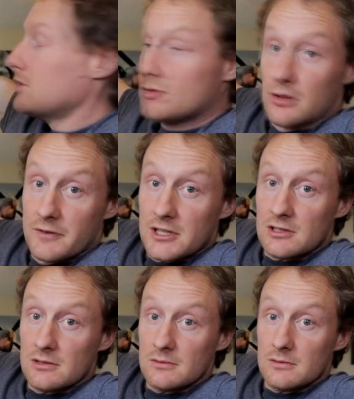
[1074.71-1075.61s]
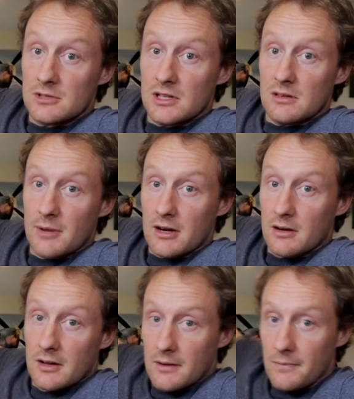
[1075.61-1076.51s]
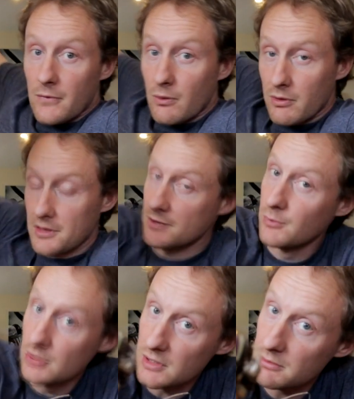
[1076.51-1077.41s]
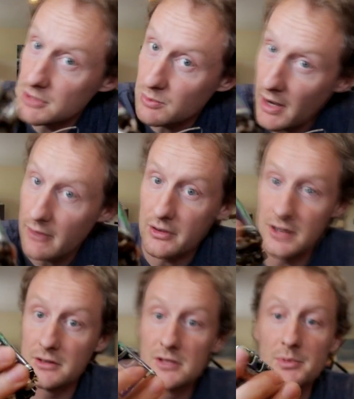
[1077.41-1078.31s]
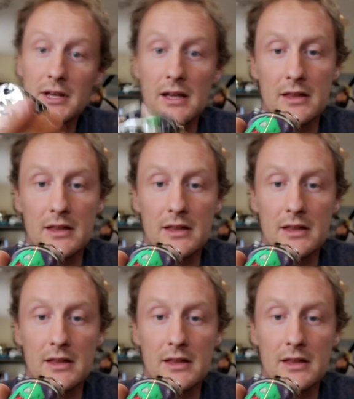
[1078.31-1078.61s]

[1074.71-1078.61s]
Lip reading: trophies, see in the background there, with this motor, which is why I got it on display.